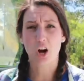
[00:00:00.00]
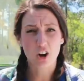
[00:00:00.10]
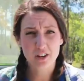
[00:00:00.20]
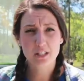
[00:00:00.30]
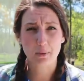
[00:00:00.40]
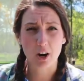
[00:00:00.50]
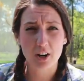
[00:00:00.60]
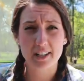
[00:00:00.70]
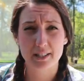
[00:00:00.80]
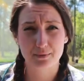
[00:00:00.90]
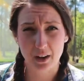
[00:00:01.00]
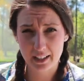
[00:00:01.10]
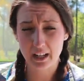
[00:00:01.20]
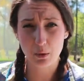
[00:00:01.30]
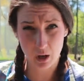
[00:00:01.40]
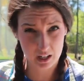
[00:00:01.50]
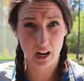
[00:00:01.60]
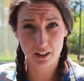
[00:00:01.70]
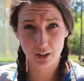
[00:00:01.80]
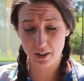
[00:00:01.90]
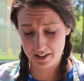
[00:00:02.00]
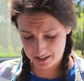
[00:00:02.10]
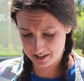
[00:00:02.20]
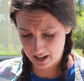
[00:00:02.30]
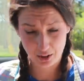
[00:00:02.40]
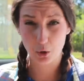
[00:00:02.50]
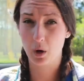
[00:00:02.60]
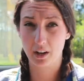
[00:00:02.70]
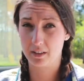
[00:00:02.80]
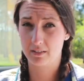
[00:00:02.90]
hardest part is finding what color and design you want.